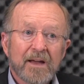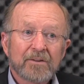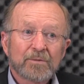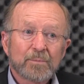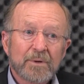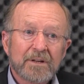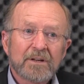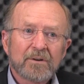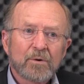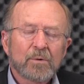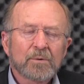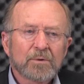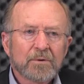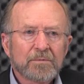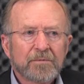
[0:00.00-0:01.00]
as we get
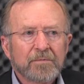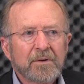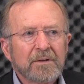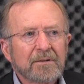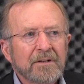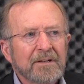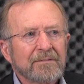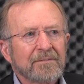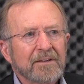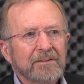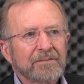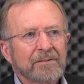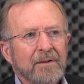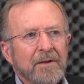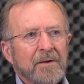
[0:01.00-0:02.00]
older, feeling
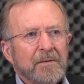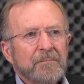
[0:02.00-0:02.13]
this,